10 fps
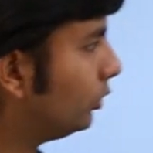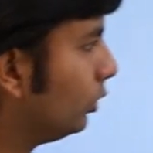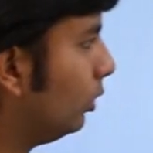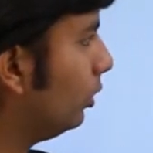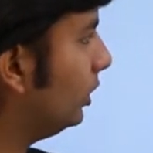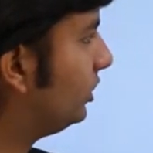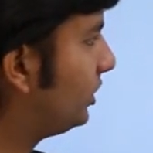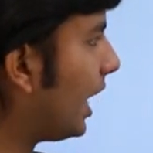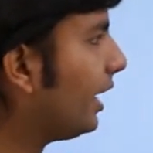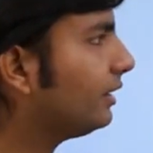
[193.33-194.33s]
so
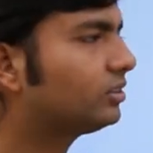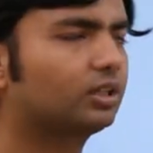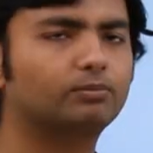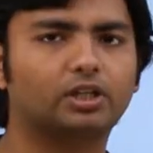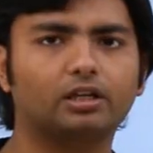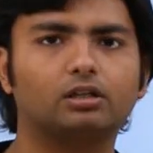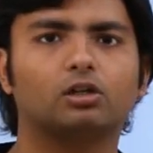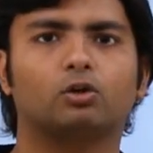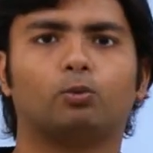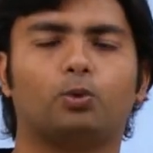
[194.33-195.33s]
stack is something
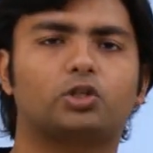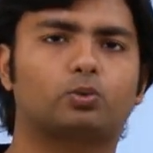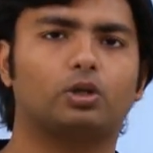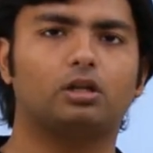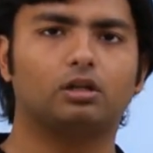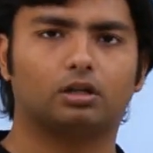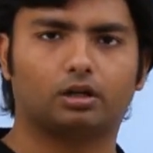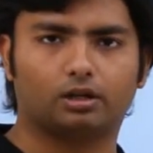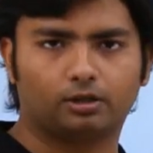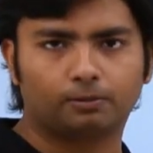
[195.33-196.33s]
which will
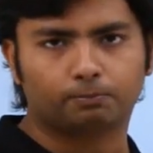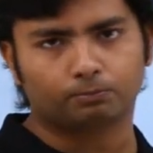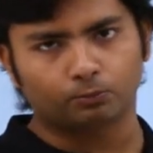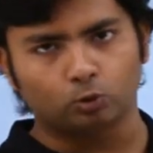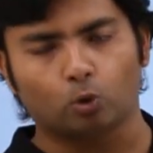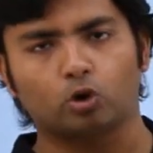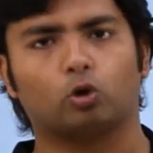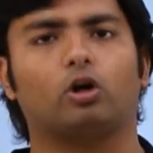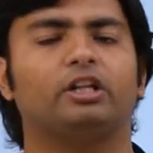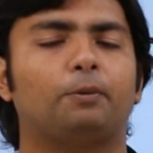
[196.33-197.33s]
uh, load
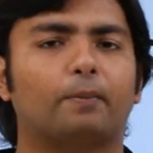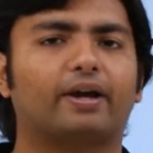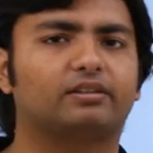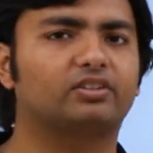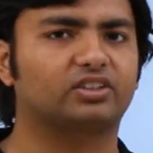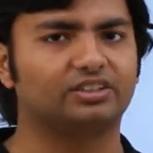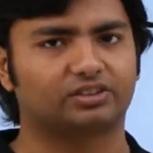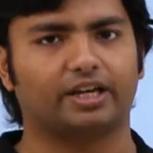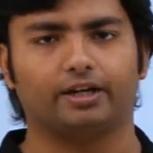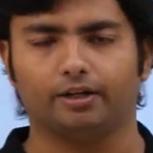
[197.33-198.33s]
all the methods
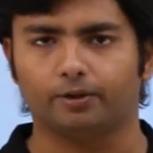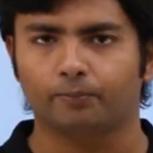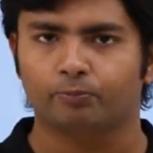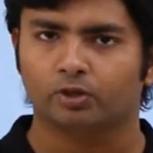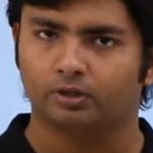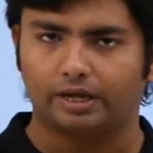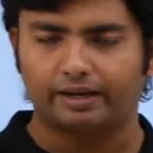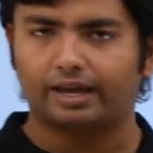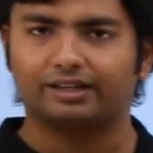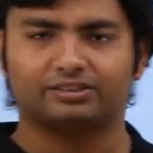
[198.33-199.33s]
inside it
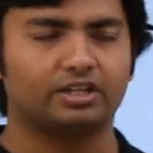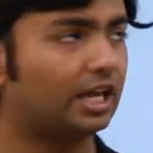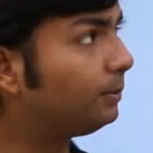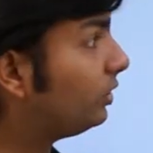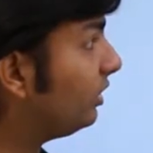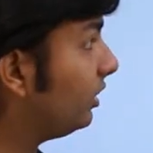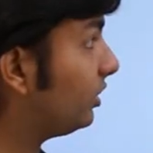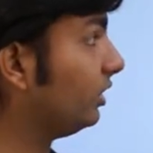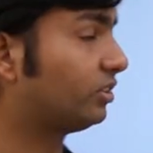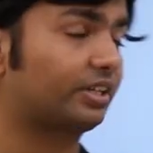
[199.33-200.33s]
and as the name says
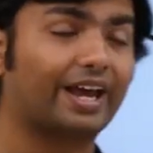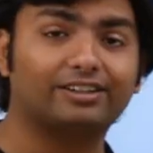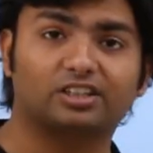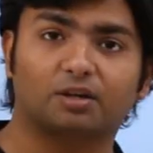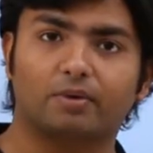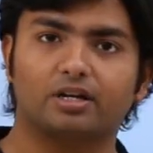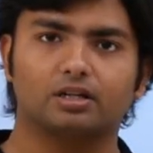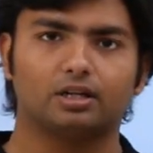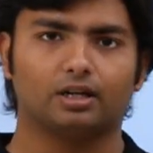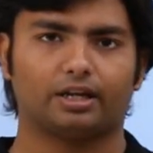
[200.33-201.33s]
it's a stack
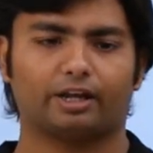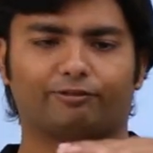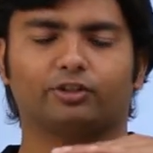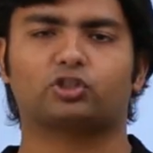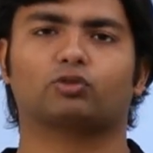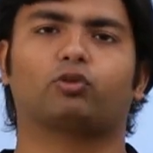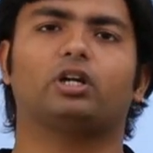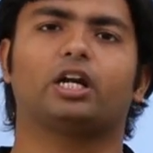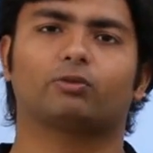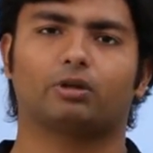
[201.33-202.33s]
segment like first of
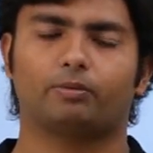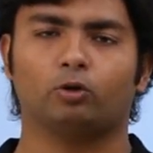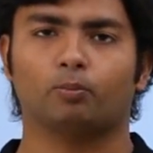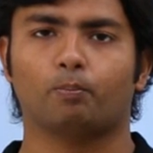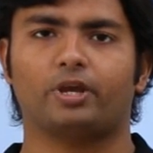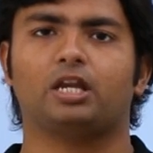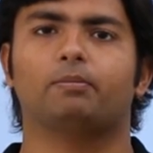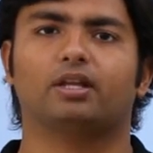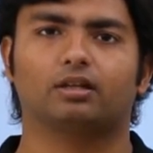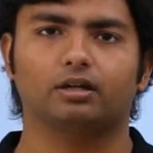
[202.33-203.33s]
all it will be your
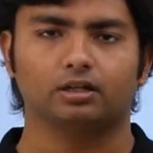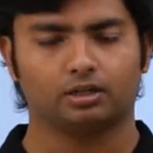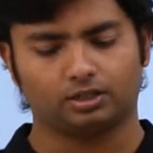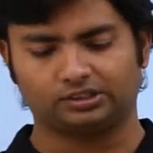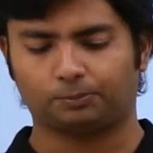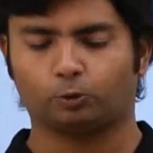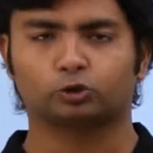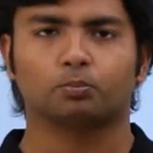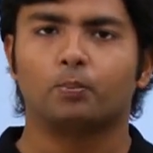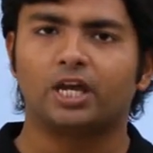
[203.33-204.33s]
main method
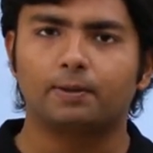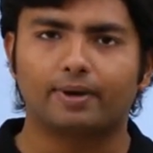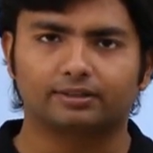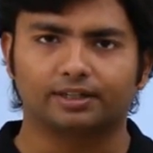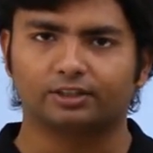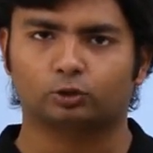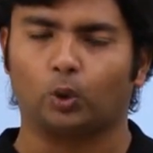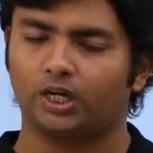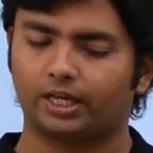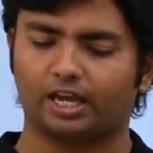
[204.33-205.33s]
suppose main method is
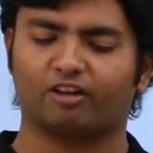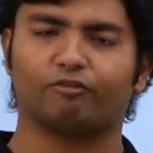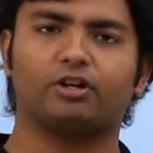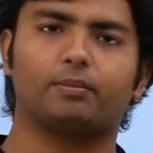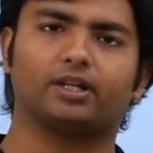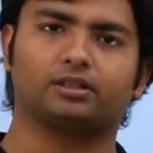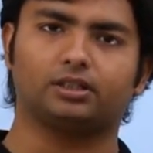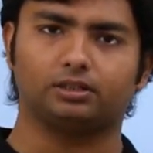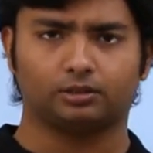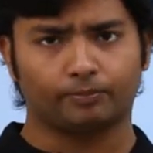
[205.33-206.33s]
calling m1
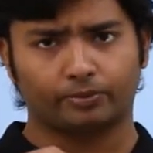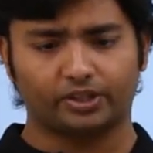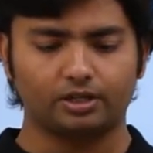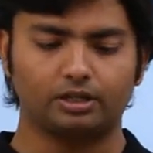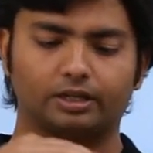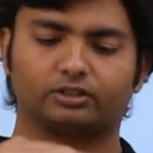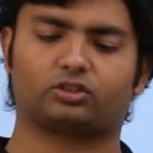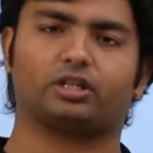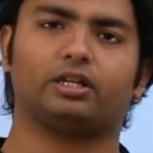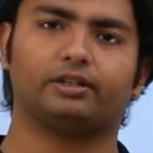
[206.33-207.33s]
method then
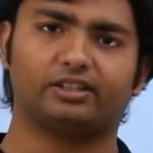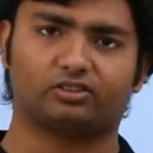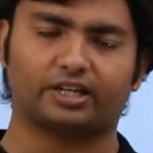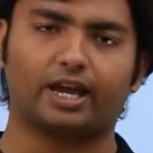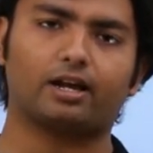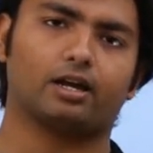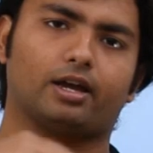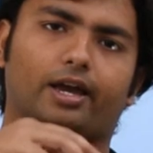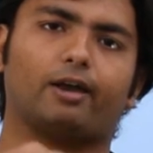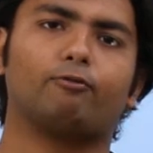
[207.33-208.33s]
in the stack
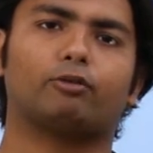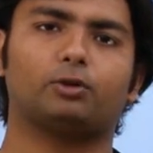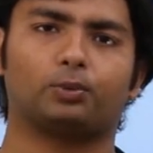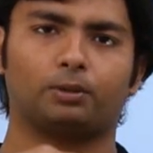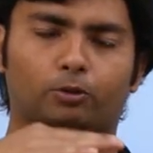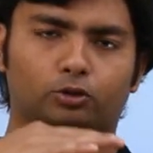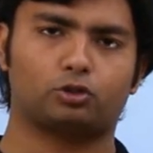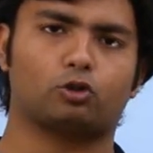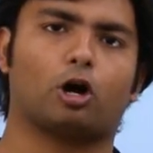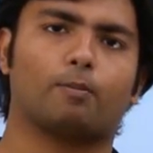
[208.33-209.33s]
m1 will be on the
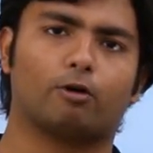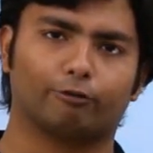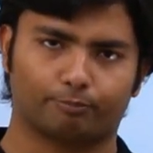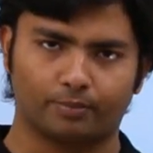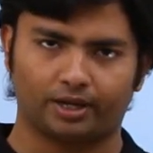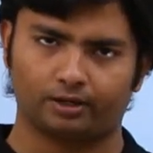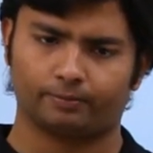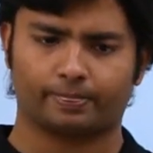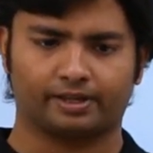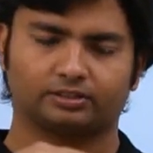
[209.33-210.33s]
top of
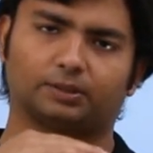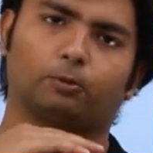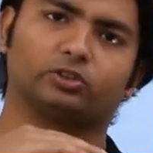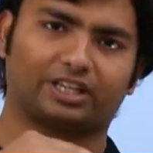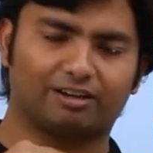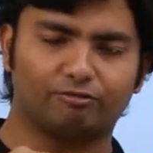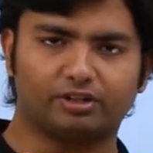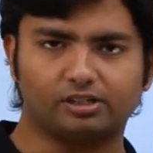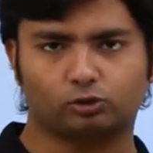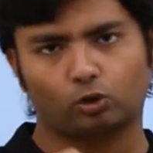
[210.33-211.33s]
main suppose
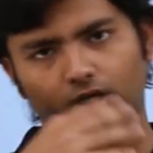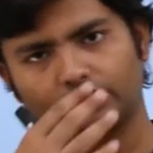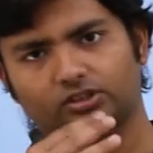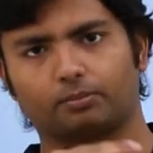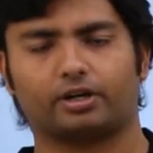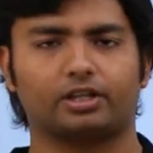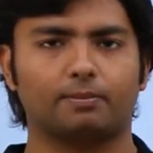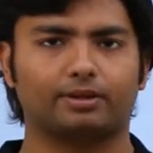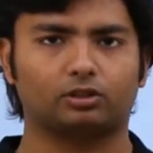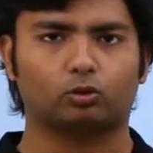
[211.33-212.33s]
m1 is calling some
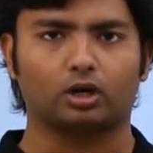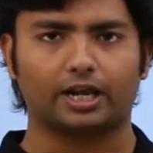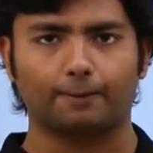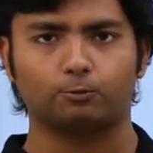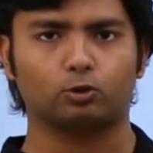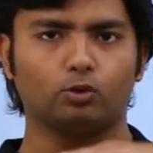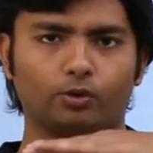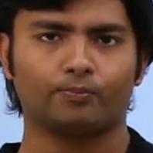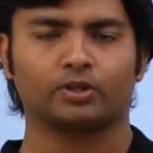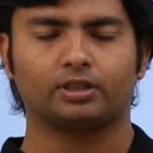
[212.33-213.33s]
another method called
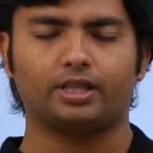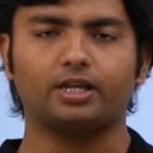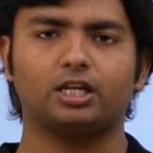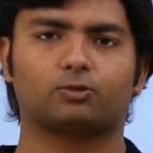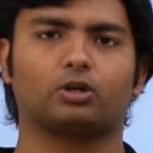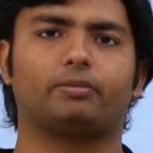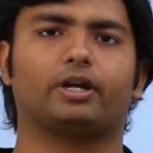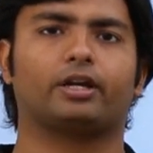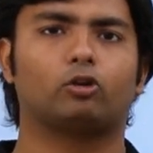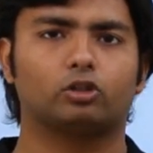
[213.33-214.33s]
m2 then it will
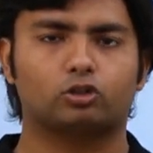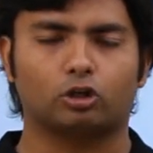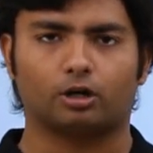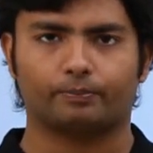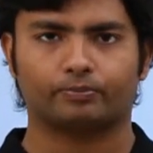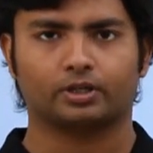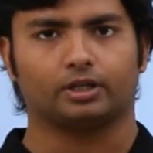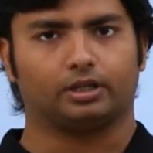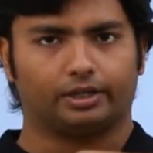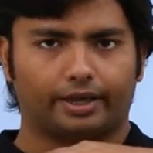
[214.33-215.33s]
be again on the top
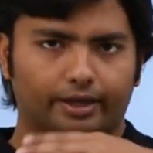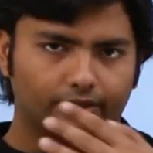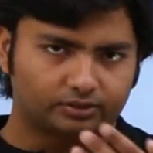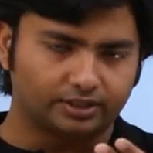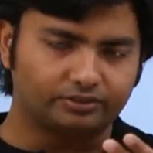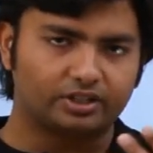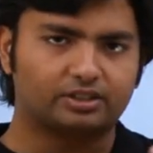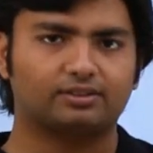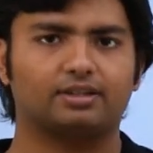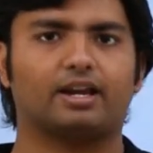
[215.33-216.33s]
since
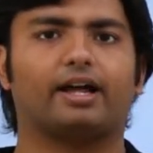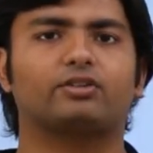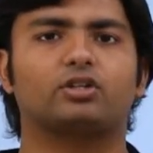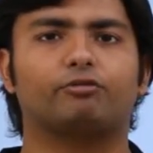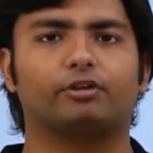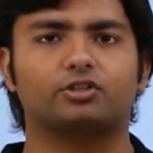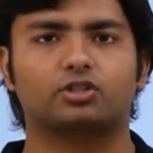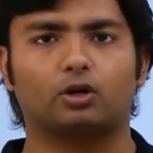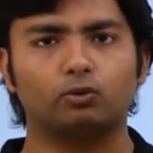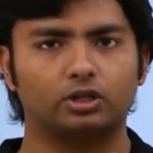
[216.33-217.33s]
it is last in
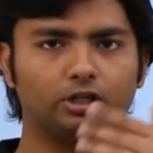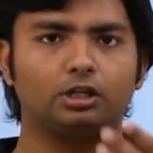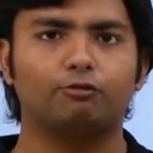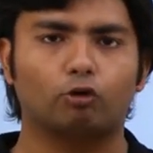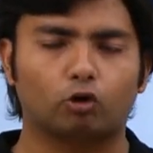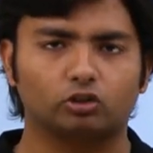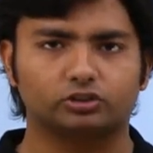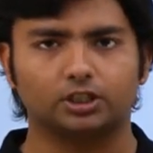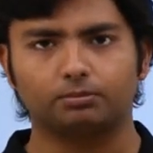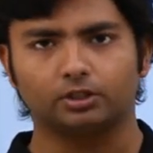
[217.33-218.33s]
first out LIFO
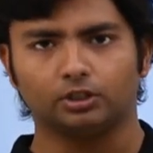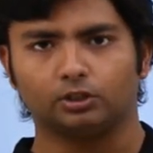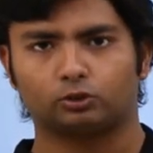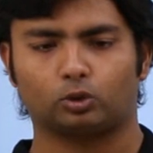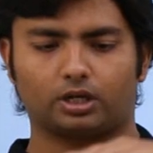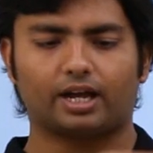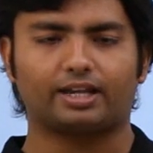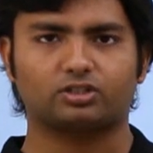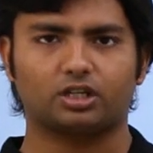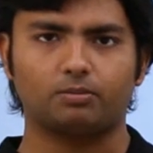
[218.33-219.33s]
concept, so
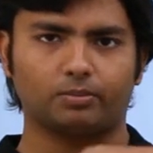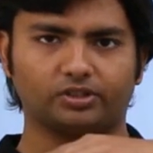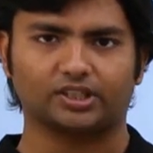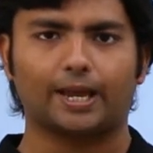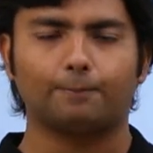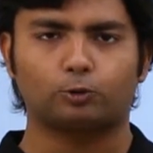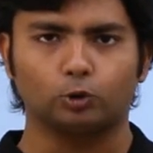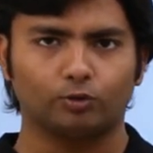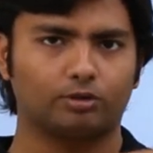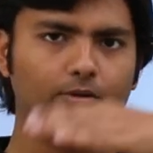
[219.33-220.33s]
last in means
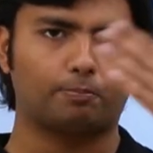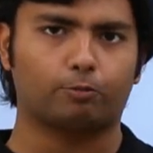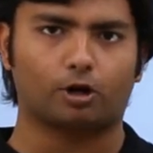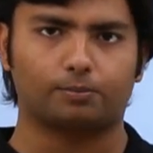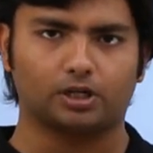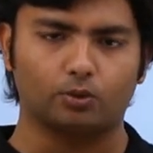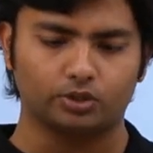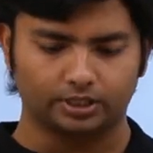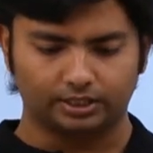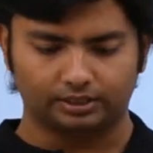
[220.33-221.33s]
M2 will be popped
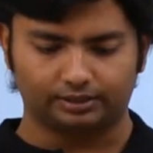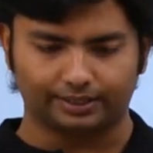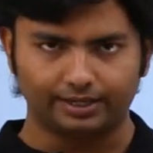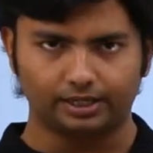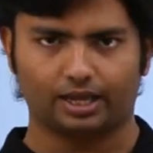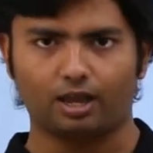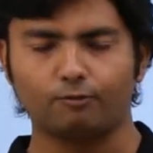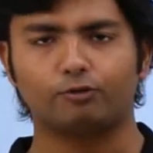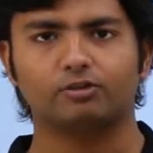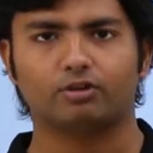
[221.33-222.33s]
out, then
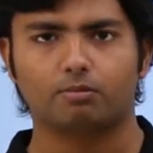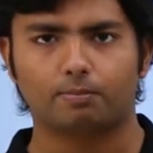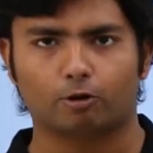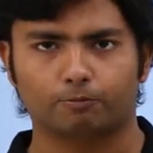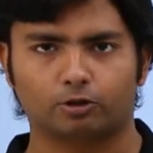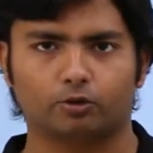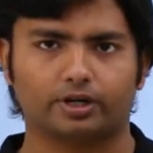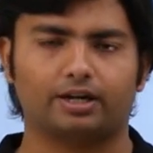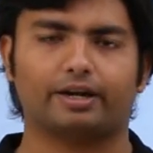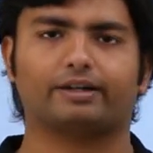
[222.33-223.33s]
M1 will be popped out
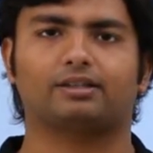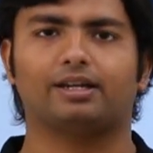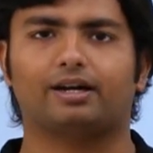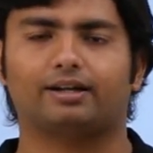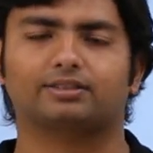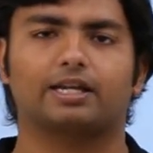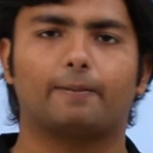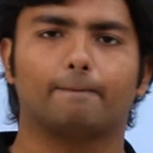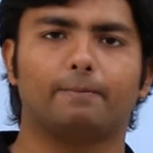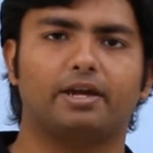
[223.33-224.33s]
and at the last
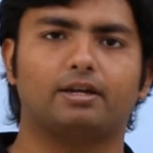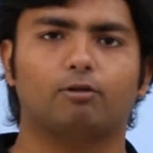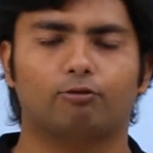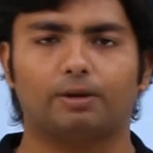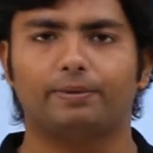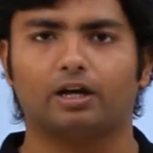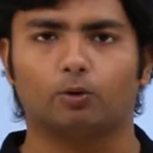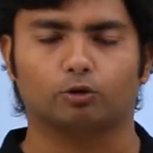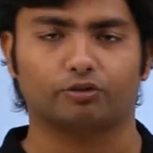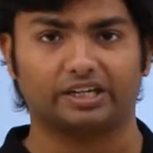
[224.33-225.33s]
main will be
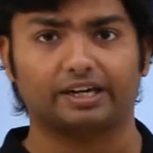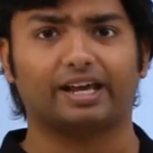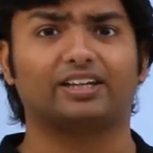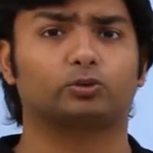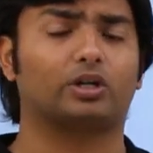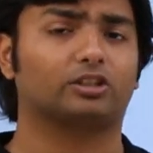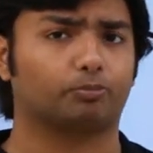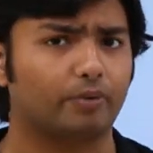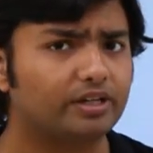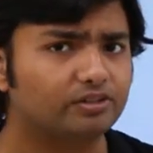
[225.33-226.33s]
out of it and as soon
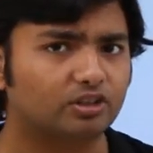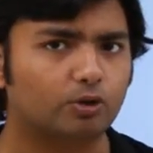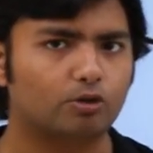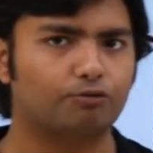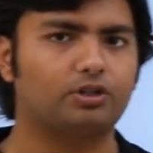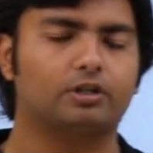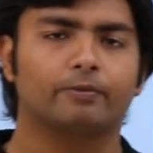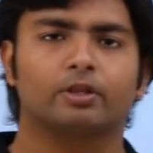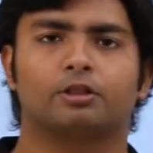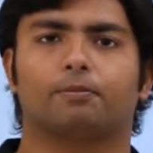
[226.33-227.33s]
as main is out of it,
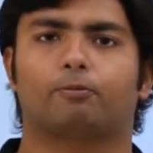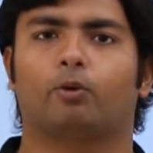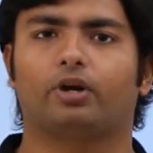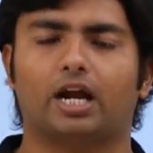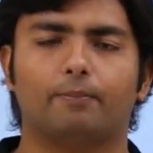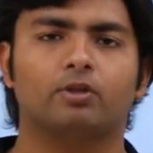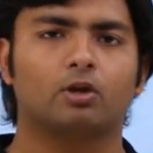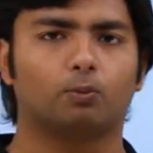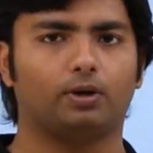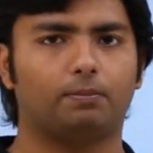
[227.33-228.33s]
the program
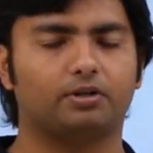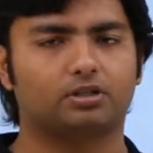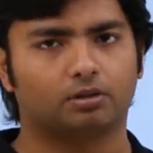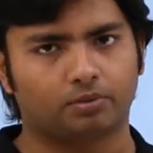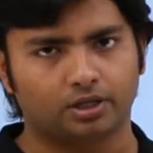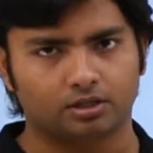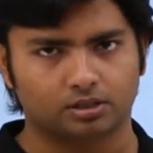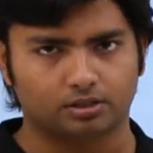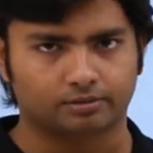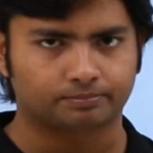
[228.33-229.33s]
will be
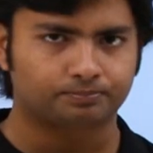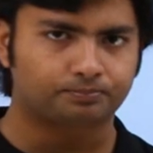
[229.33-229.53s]
terminated.